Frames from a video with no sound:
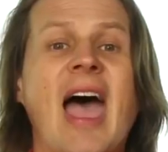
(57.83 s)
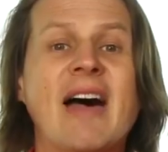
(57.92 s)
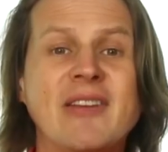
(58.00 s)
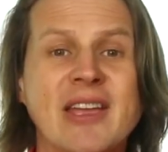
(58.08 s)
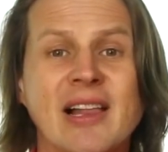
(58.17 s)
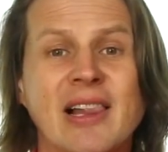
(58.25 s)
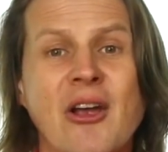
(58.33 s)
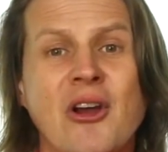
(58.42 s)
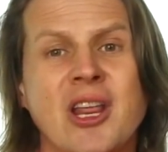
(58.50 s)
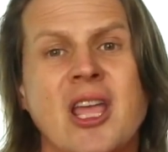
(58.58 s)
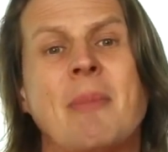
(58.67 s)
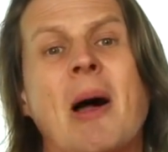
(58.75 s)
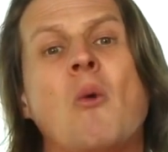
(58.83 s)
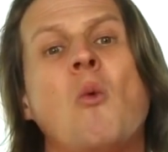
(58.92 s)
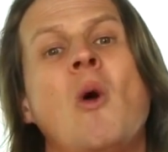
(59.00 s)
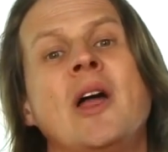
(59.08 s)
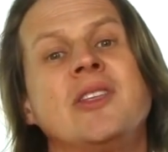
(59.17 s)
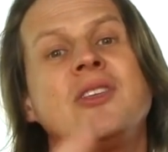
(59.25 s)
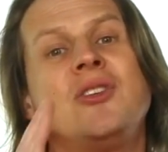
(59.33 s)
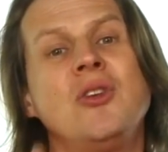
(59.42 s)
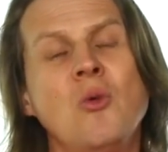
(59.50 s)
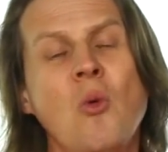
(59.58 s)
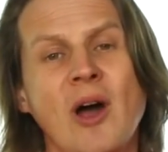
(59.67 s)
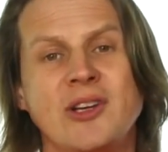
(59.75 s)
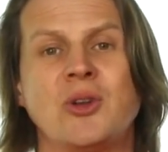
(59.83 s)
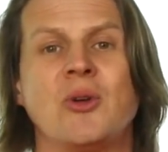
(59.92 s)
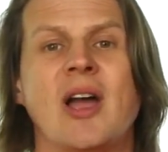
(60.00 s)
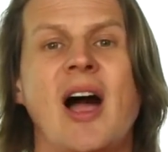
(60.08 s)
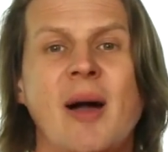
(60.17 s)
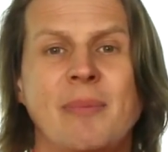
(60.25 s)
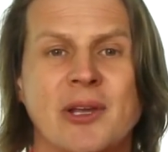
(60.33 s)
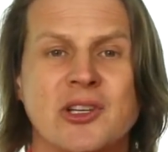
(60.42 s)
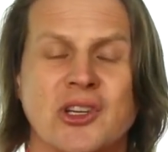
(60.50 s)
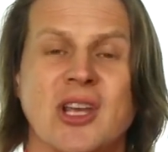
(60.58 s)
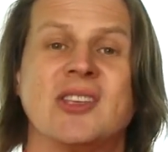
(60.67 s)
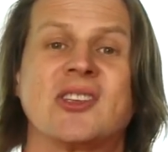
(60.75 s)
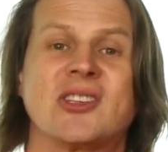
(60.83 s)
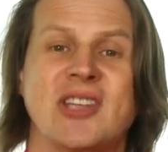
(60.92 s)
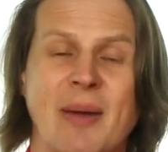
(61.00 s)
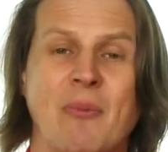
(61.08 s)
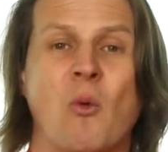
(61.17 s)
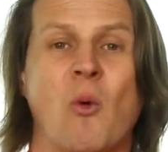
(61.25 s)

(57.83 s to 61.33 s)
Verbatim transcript: Having clarity about what you want to accomplish is step